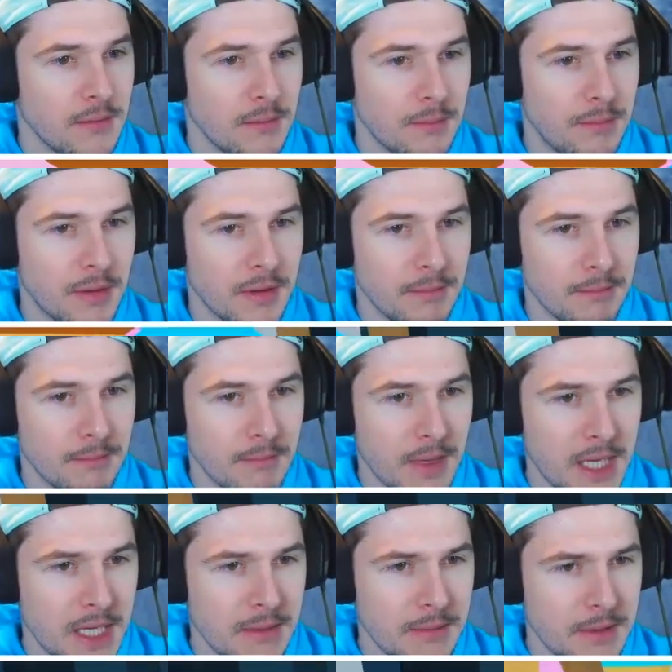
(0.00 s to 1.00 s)
but
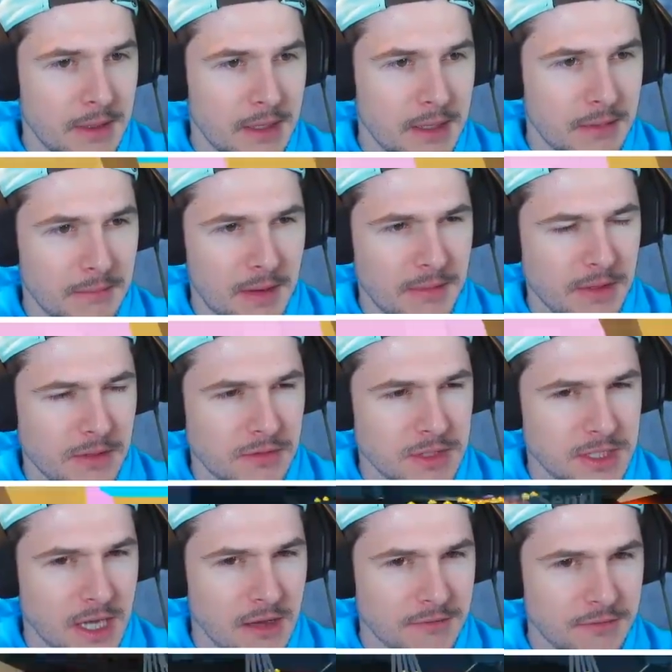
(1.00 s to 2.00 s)
maybe maybe you
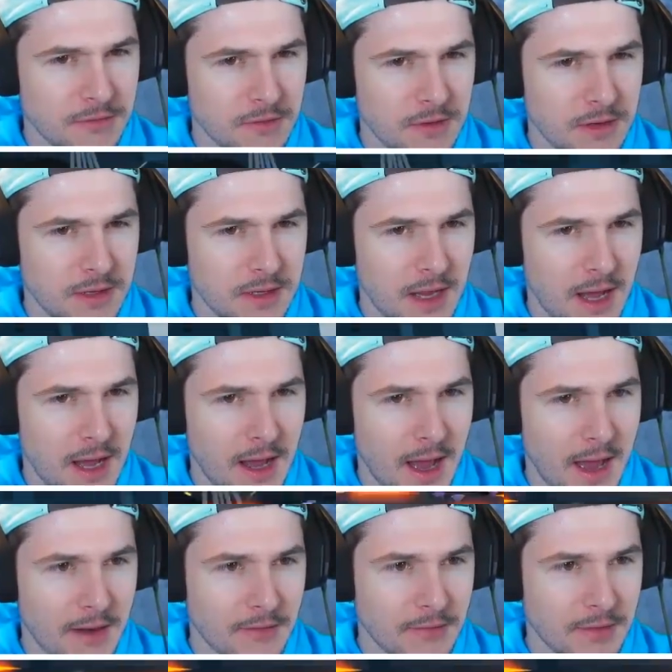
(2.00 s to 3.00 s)
sell for it.
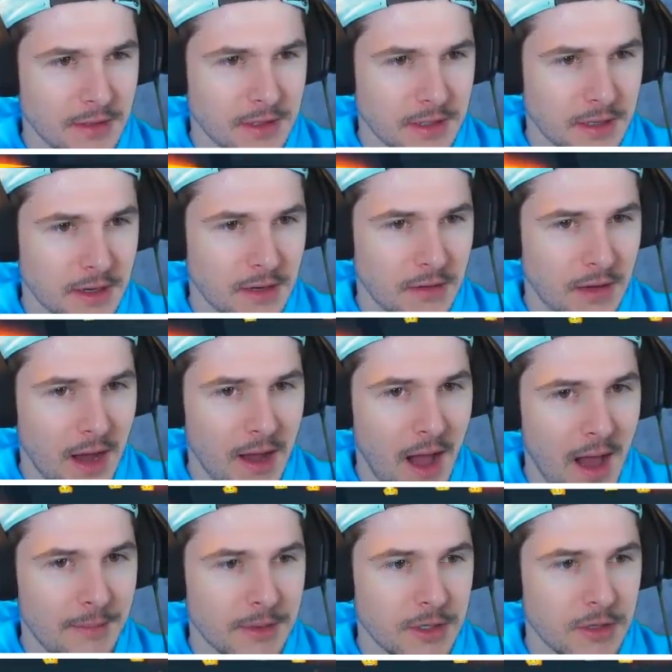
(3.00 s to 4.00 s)
I don't really know.
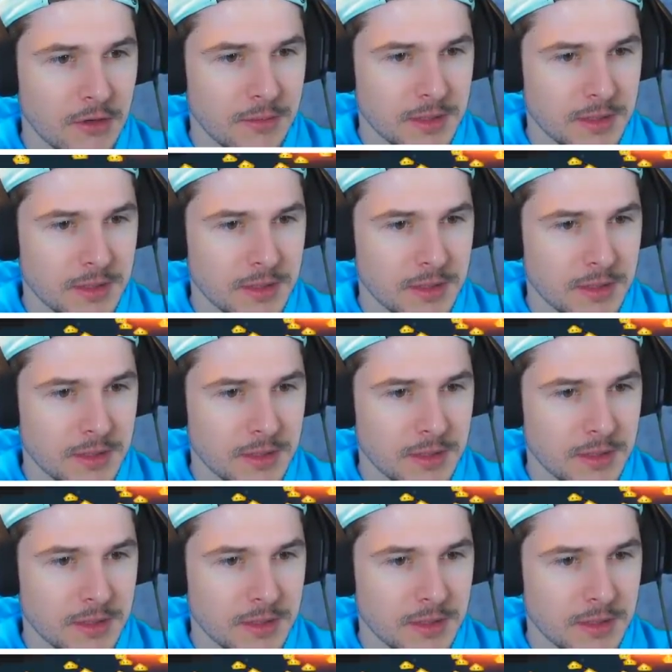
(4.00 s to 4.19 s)
I, am a noob